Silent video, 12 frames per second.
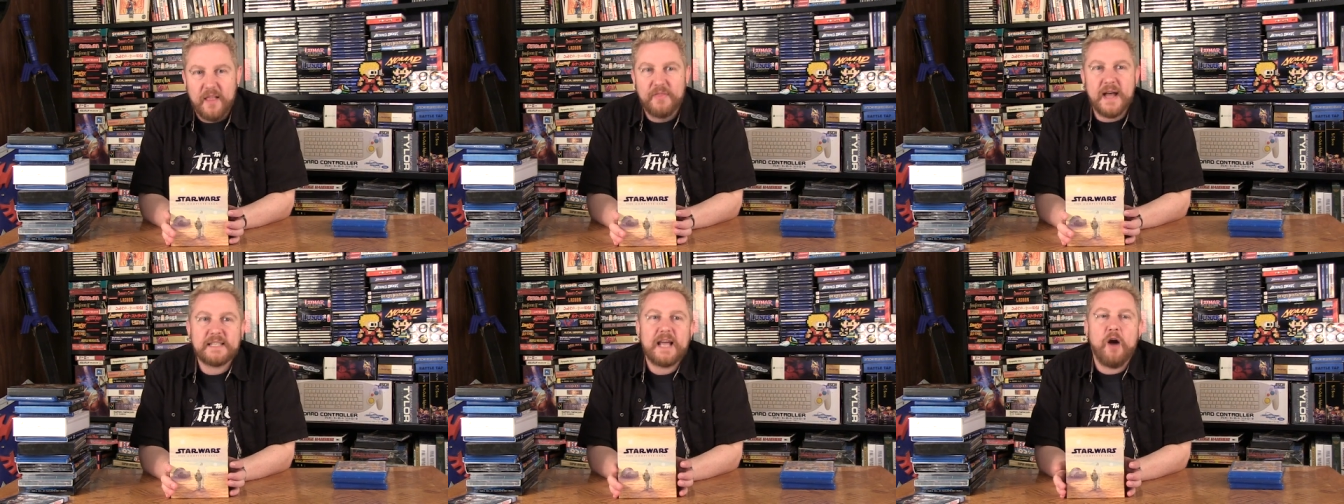
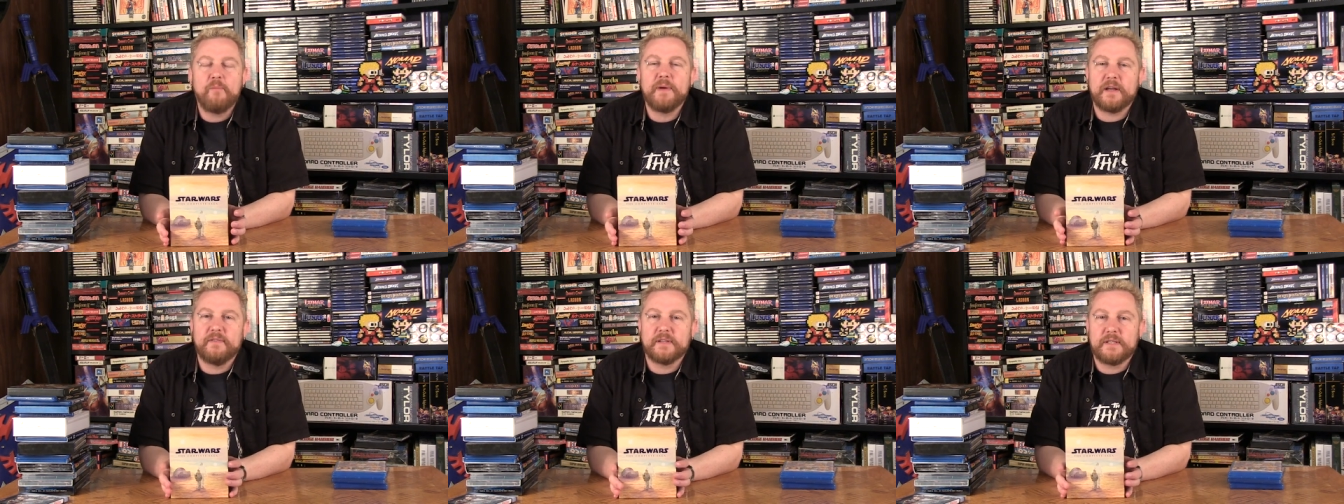That's how
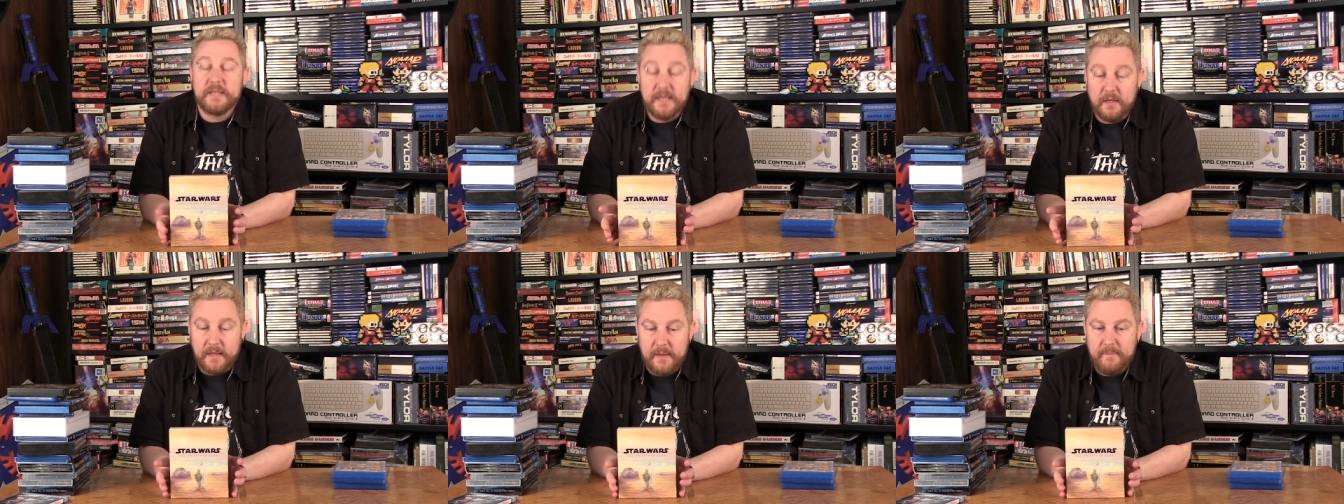big of a
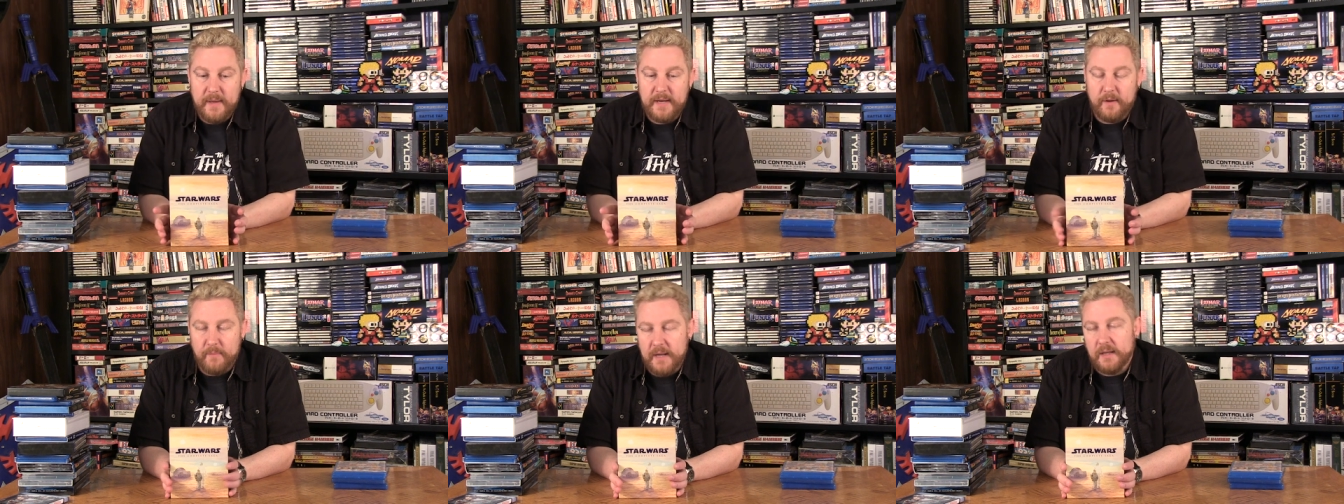deal it made
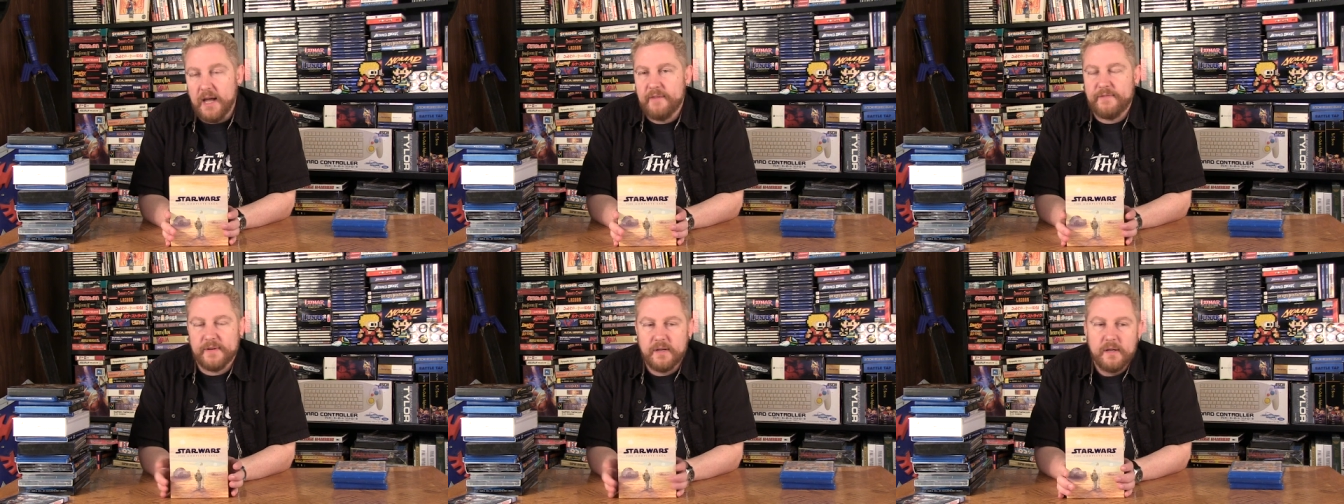on my
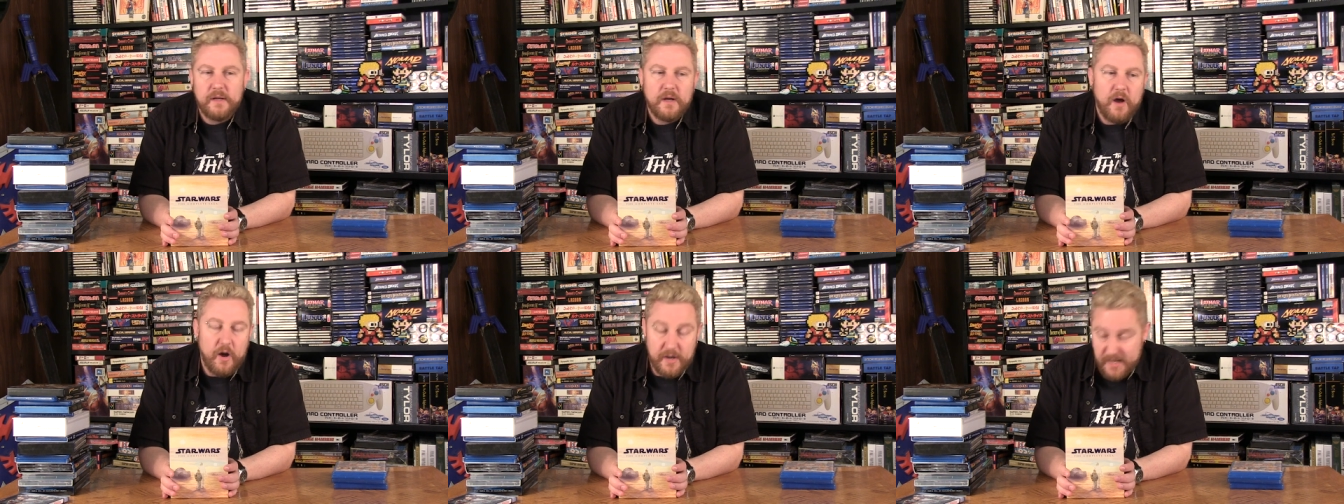life and
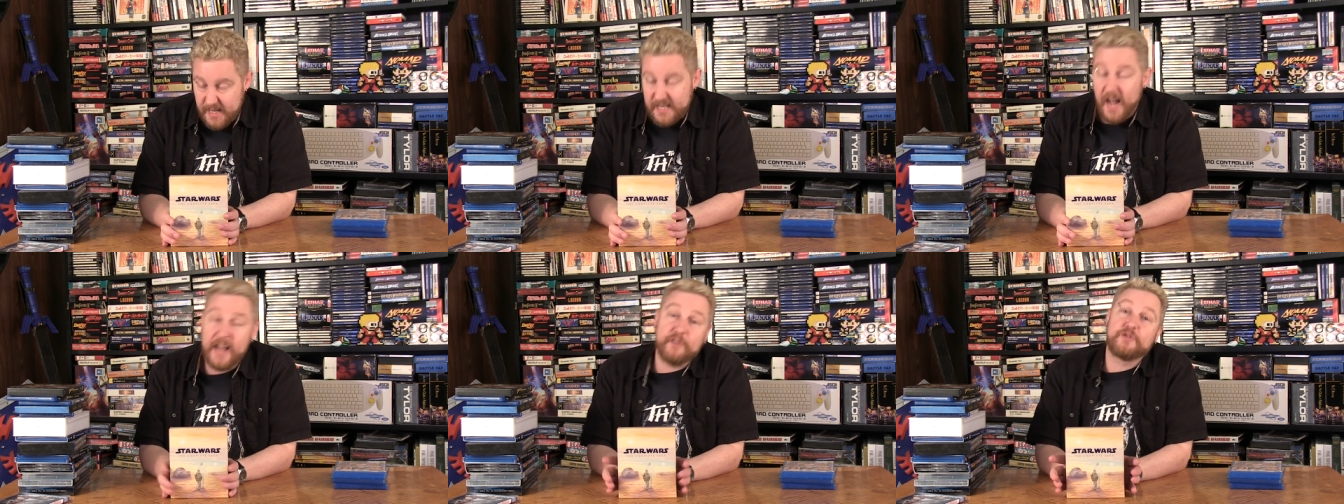on an
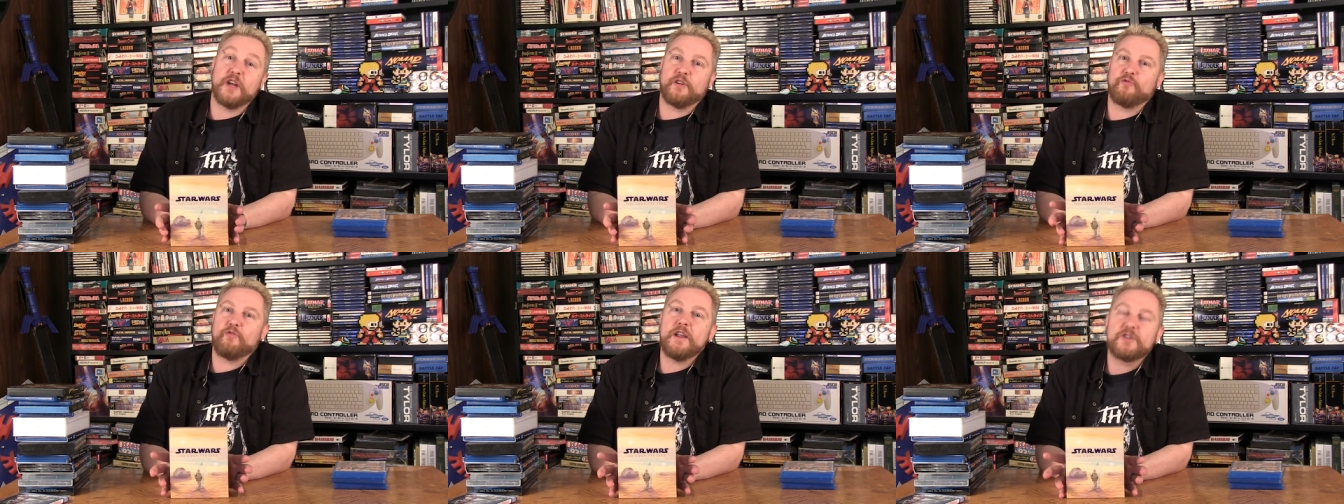entire
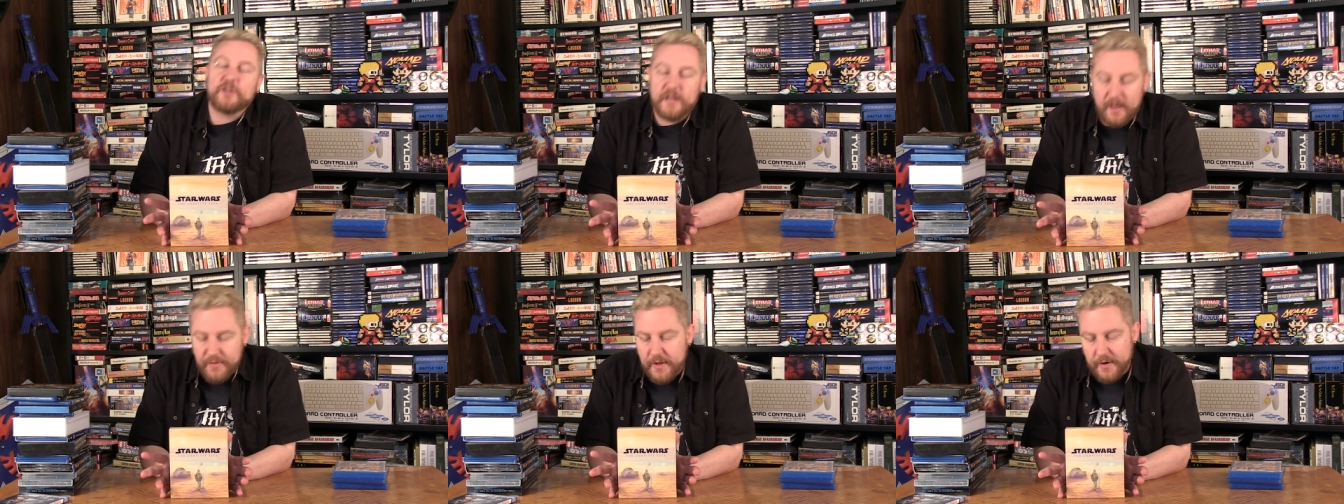generation
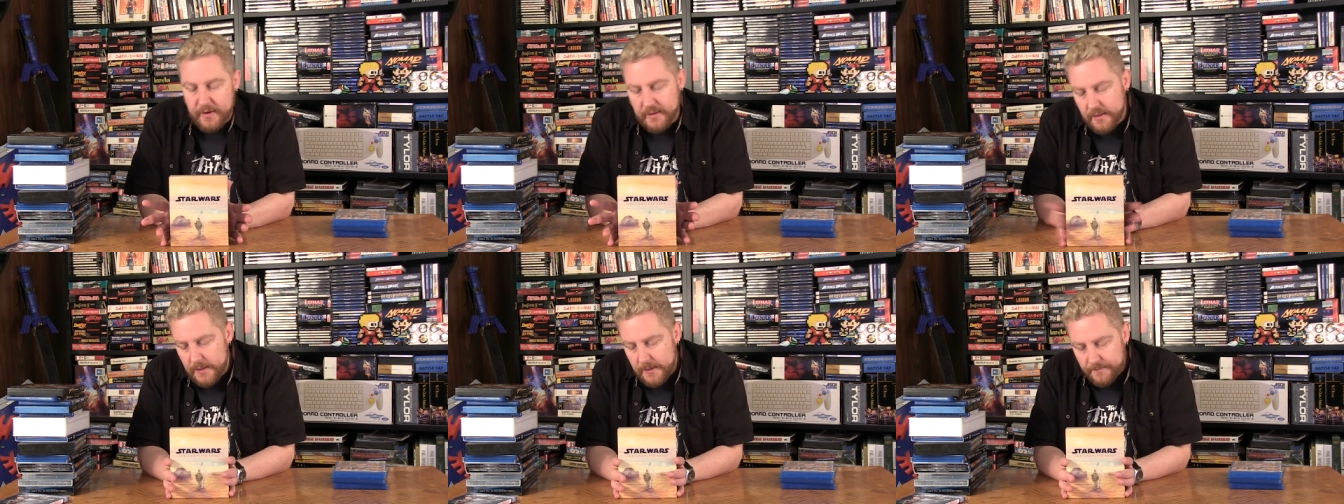out there. And